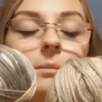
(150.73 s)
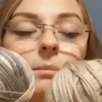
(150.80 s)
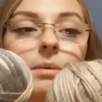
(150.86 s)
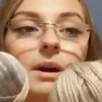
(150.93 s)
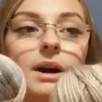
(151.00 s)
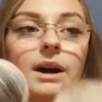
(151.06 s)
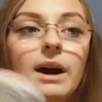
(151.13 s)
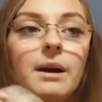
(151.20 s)

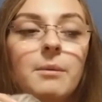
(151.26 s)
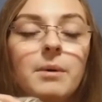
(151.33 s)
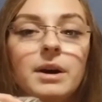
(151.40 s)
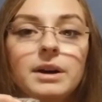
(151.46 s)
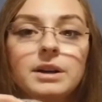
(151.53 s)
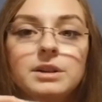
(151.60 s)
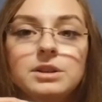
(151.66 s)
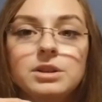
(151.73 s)
but I
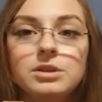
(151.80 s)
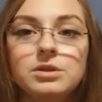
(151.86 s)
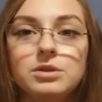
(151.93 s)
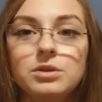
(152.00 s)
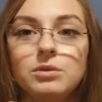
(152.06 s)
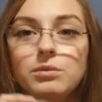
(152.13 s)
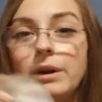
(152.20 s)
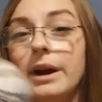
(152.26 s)
wanted to
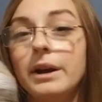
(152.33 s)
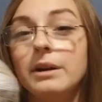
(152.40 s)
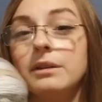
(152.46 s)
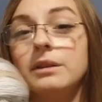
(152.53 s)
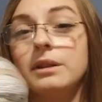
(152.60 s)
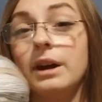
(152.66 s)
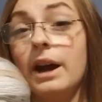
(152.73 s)
do regular